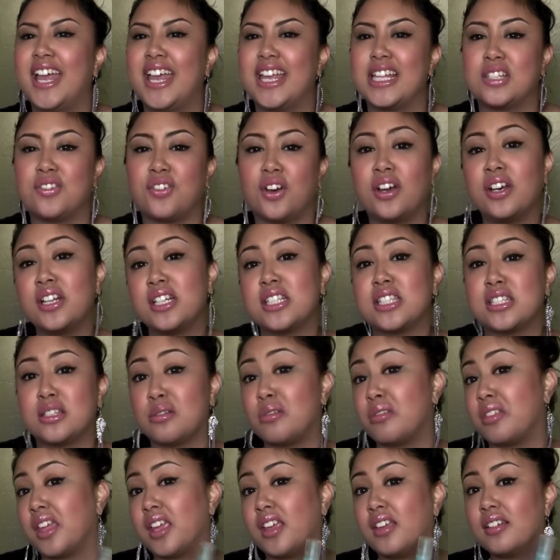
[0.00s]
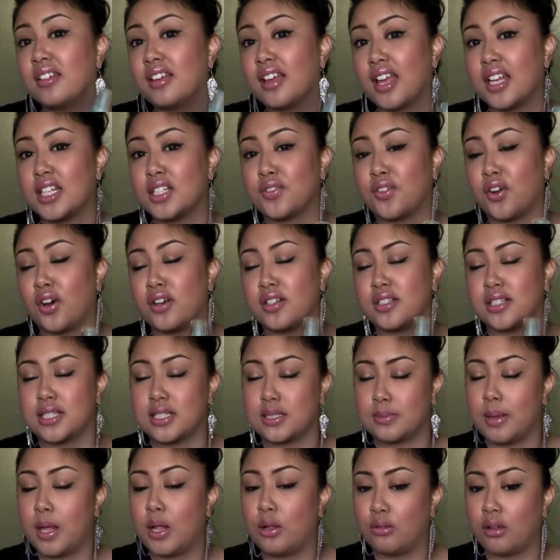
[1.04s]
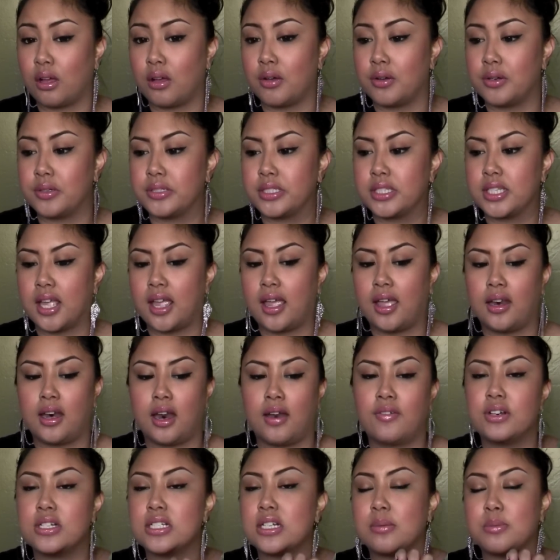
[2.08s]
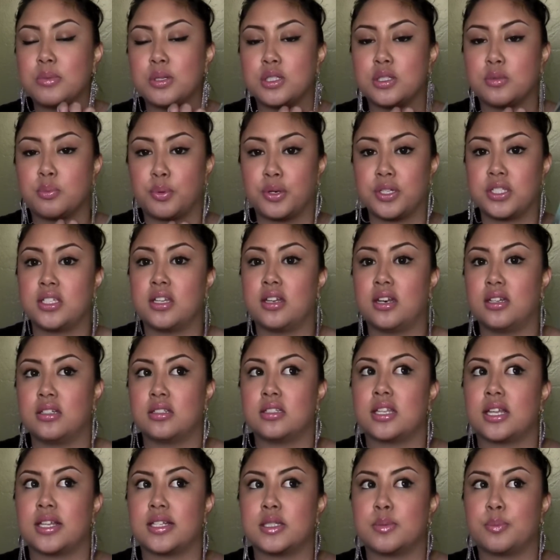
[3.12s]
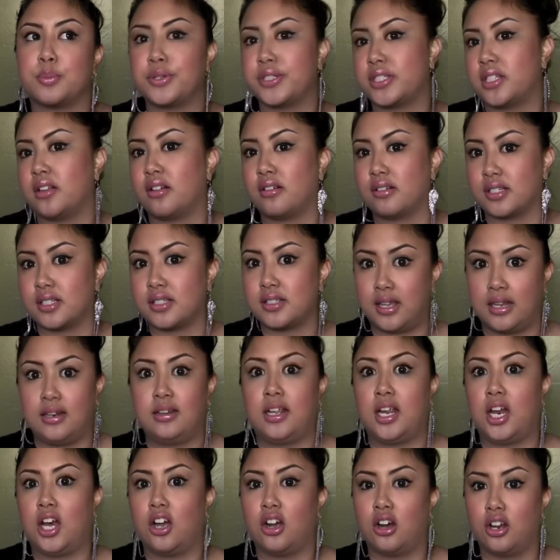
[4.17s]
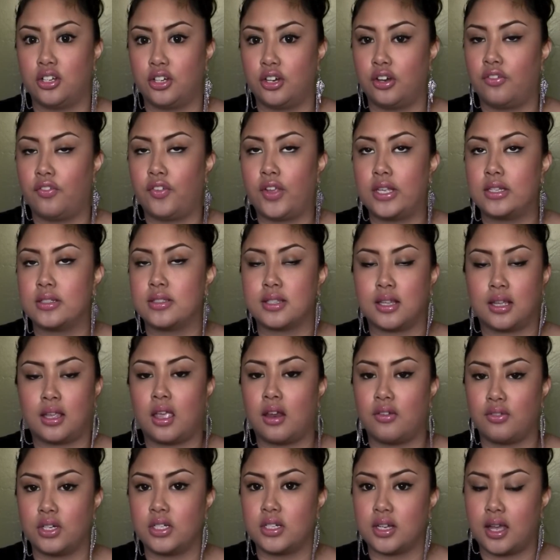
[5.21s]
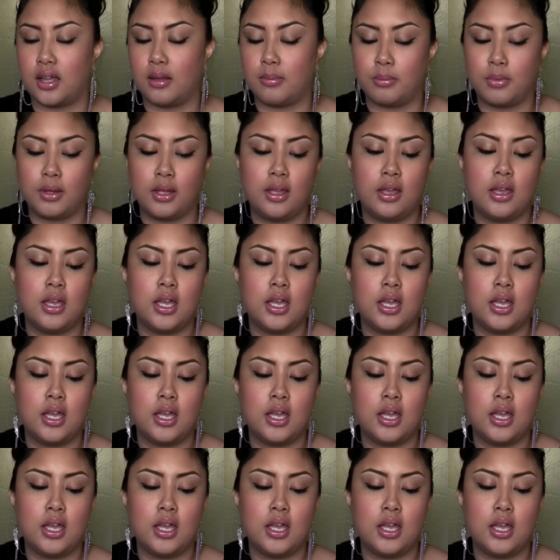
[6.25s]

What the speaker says: It's very soothing as far as the smell goes. And every time you spritz it, it's like spritzing our skincare on your face, like, every time.